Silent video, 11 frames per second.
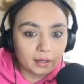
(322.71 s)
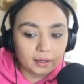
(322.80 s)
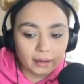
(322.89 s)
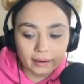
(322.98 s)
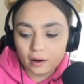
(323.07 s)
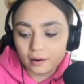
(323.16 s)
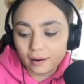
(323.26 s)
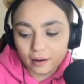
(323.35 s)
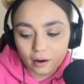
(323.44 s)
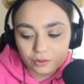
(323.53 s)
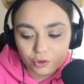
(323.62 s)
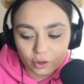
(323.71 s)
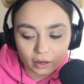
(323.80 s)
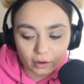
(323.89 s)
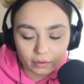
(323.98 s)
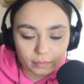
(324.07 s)
I can't drink
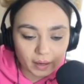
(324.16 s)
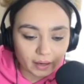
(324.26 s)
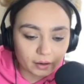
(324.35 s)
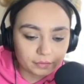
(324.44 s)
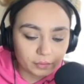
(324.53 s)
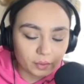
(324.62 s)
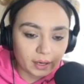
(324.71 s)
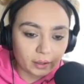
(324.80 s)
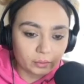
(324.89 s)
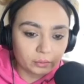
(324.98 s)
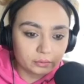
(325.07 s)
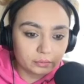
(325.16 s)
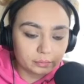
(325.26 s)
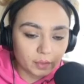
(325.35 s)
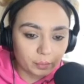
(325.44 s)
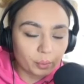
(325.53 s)
my coffee without
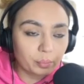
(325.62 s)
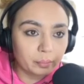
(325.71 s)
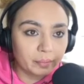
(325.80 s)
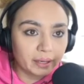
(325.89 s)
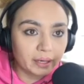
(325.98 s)
a proper milk.